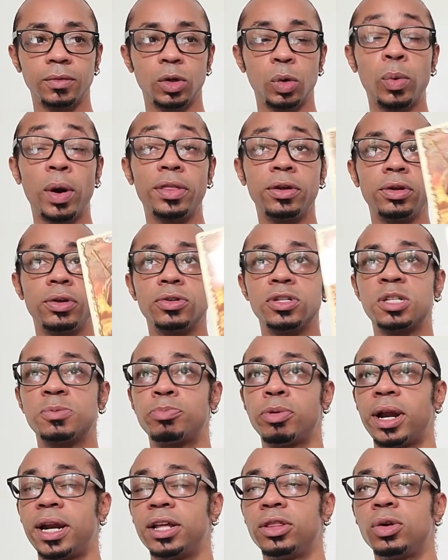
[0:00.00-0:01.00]
Whether you're
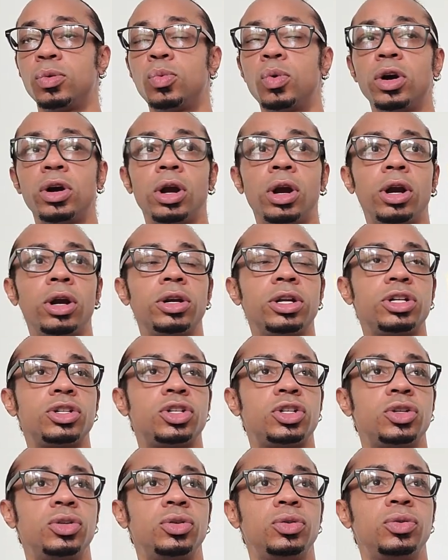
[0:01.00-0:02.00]
spreading the word
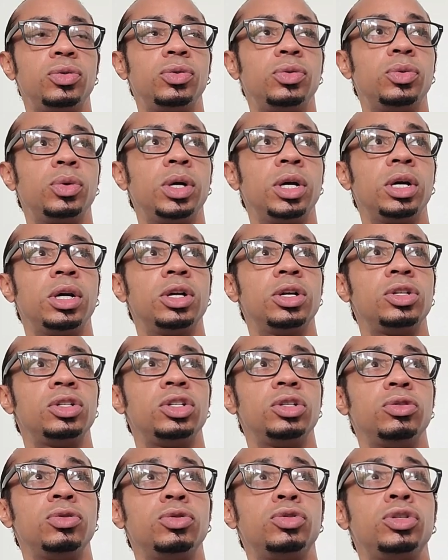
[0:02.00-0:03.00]
to
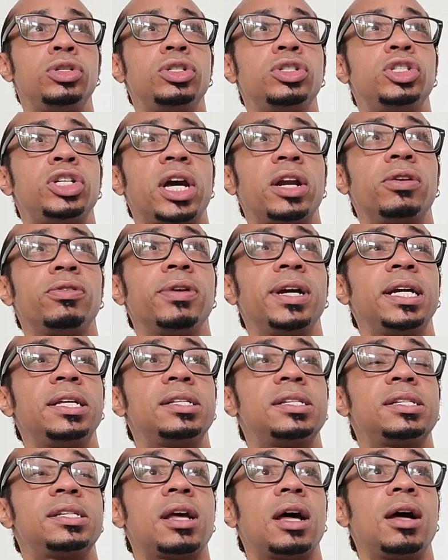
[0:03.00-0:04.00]
to
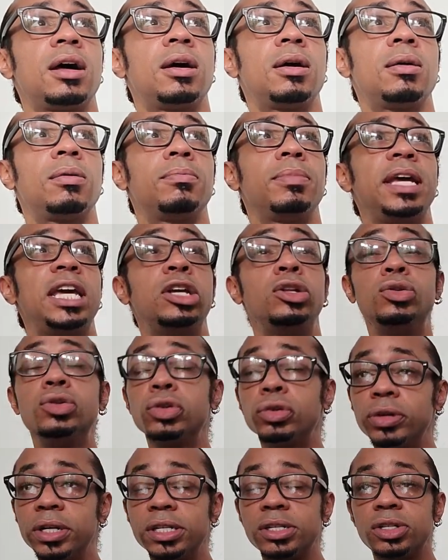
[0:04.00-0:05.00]
generate some
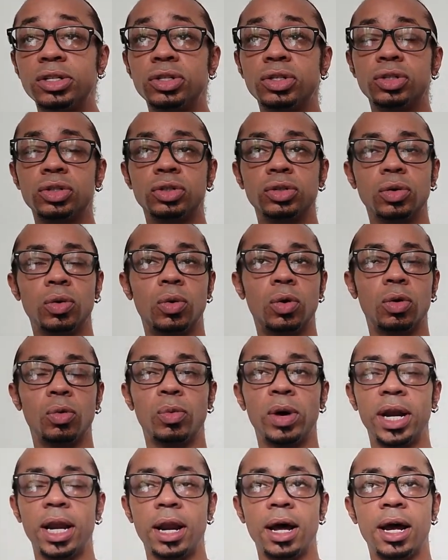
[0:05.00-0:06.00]
interests or
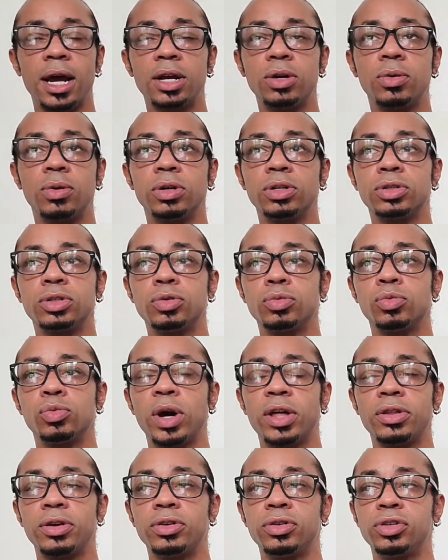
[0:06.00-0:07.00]
whatnot, or
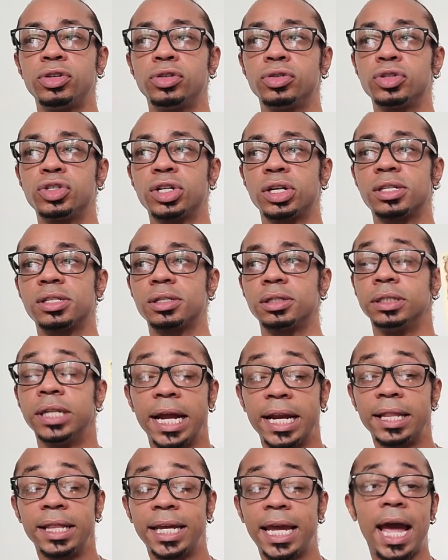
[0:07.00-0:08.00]
whether you're just
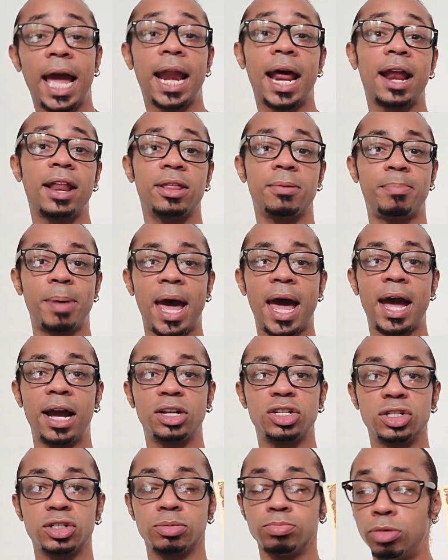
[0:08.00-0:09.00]
letting the cat out of the
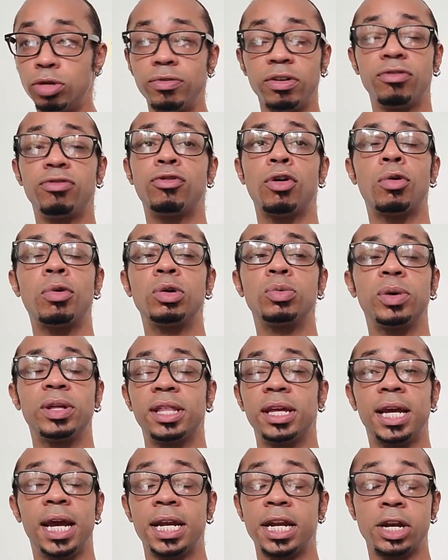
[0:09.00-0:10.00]
bag, just moving forward
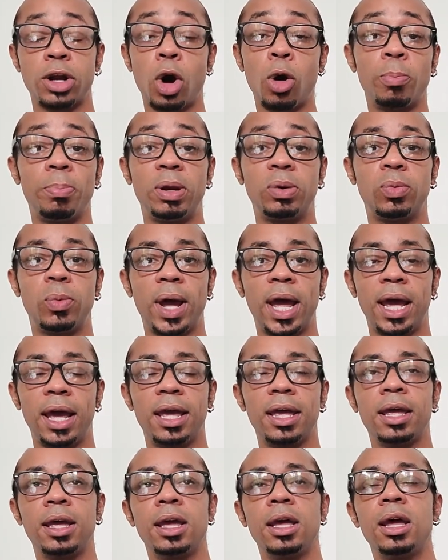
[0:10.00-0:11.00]
with it in an open
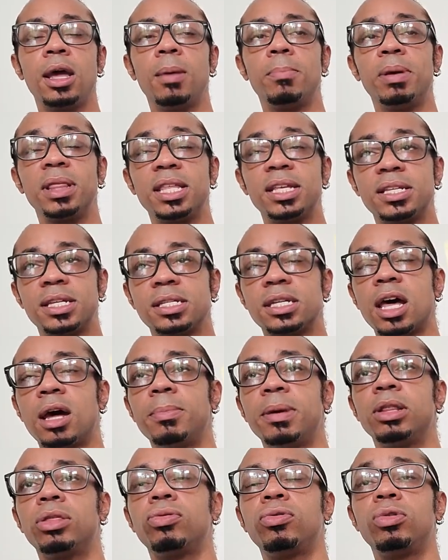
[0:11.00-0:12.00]
way. But this is
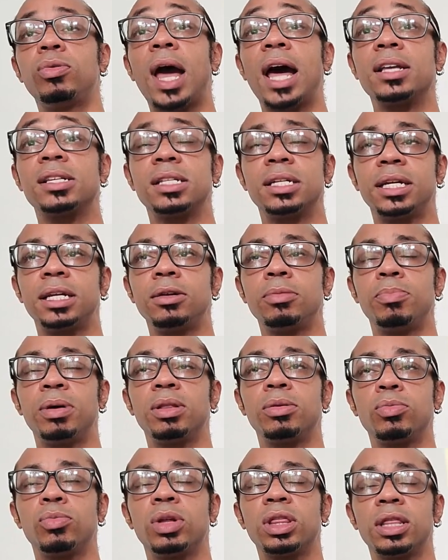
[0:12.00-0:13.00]
coming through as the,
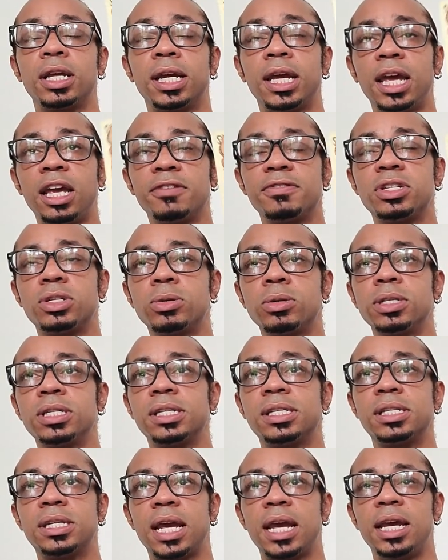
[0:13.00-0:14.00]
but what the King of Swords
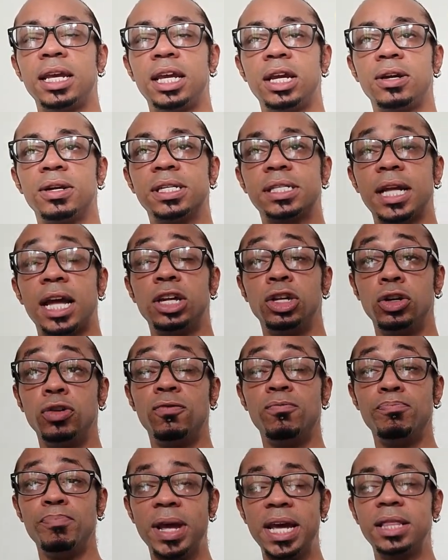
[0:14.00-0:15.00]
is saying here is that
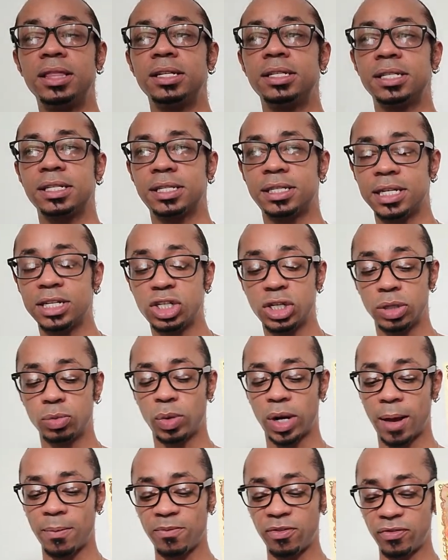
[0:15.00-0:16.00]
you made the decision.
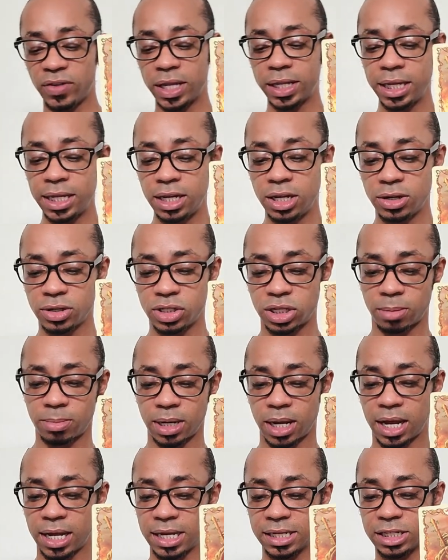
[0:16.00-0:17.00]
What I'm feeling here,
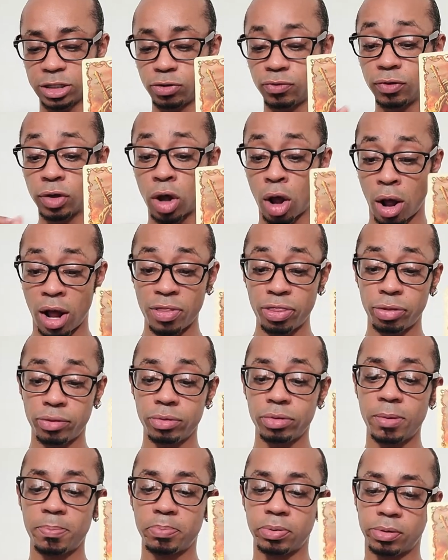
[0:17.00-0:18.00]
Gemini, is you've gone
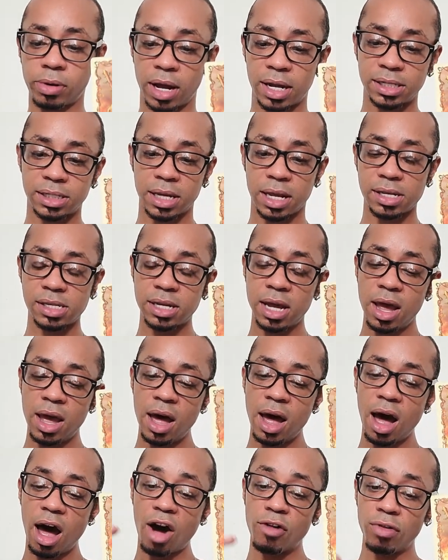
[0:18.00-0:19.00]
through the process
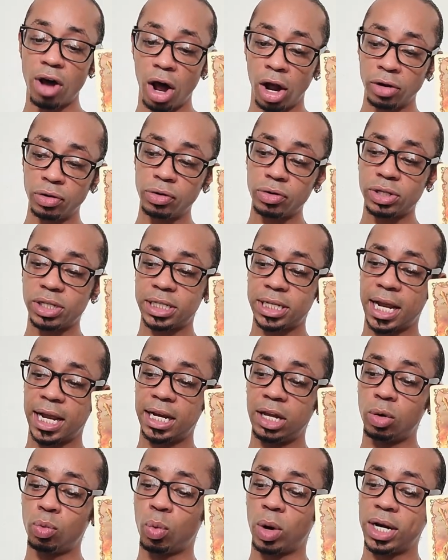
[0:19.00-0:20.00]
of
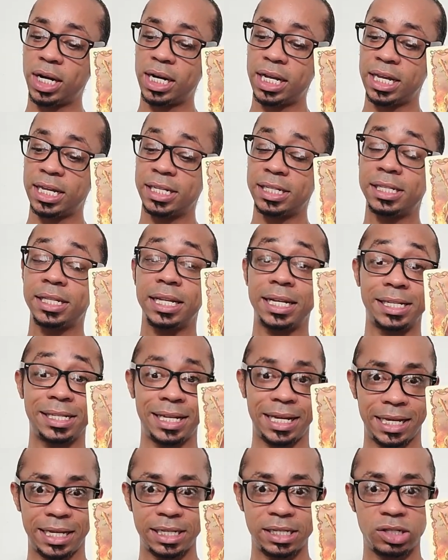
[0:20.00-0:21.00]
understanding what it is
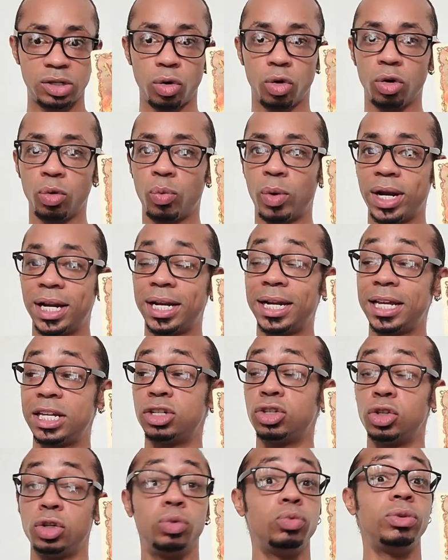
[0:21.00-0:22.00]
this is or what it
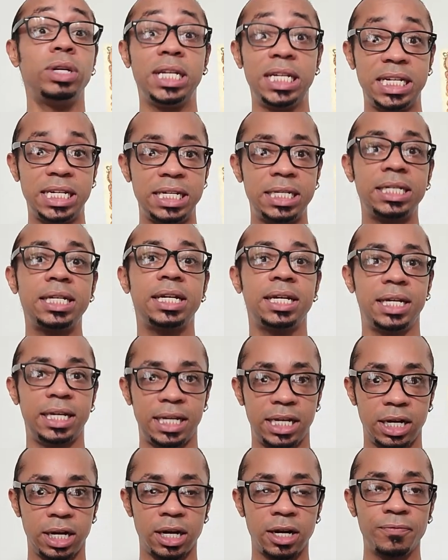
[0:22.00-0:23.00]
is you need
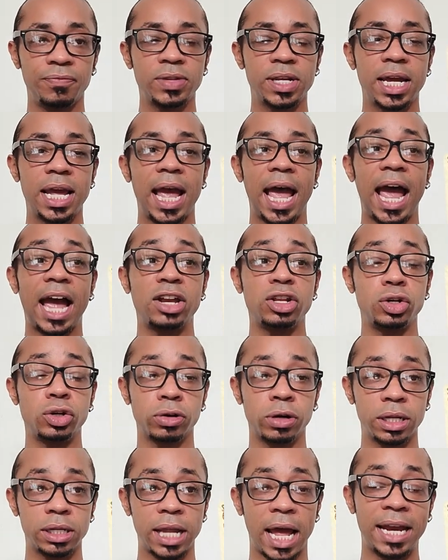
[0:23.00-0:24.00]
here and
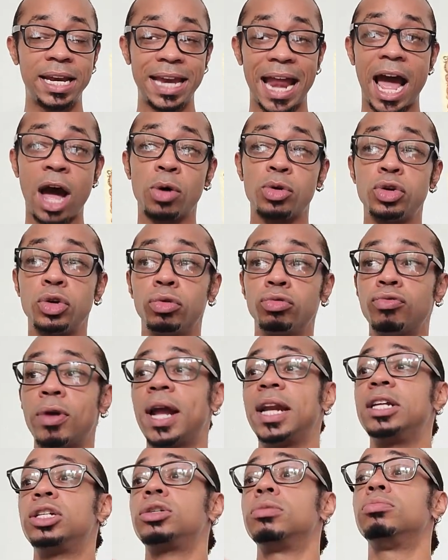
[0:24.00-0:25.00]
you're and now you're
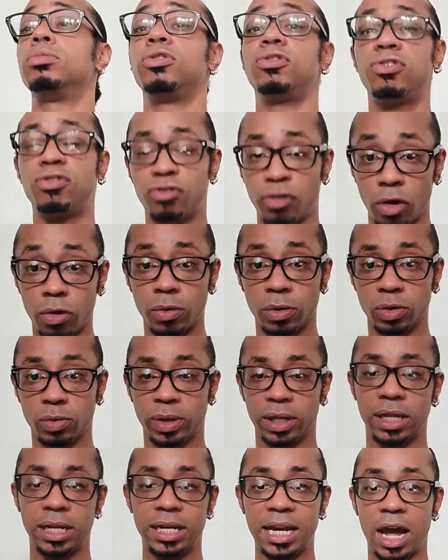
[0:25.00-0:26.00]
ready to move forward
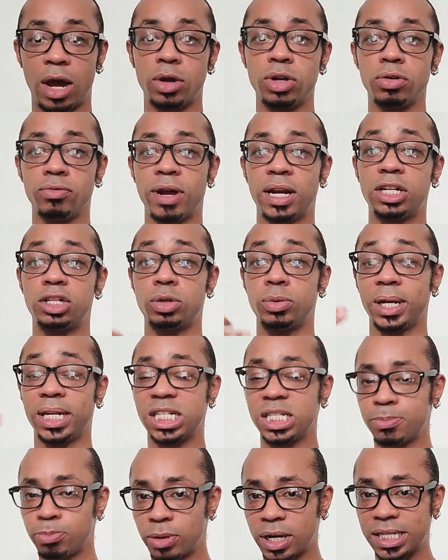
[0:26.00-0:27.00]
with it. Now you're ready to
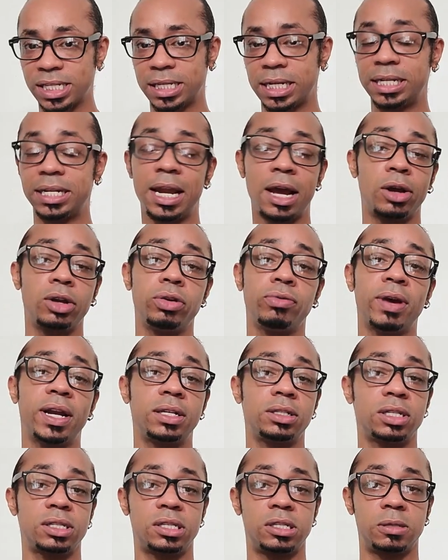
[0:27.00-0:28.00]
express it. Now you're
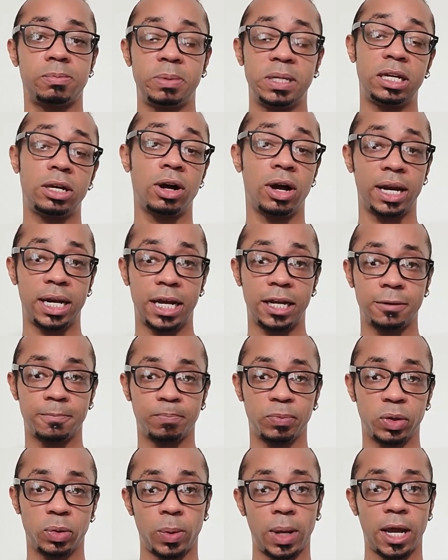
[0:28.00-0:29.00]
ready to speak on it.
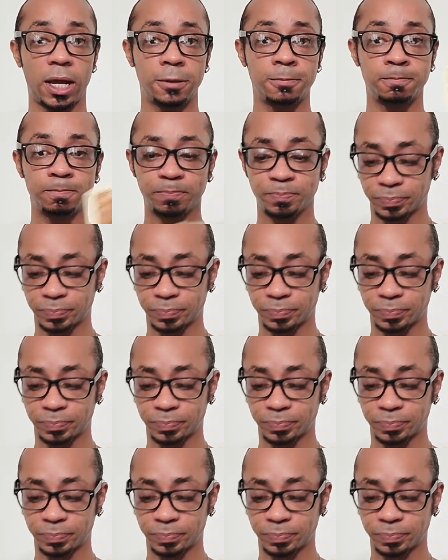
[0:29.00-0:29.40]
Okay.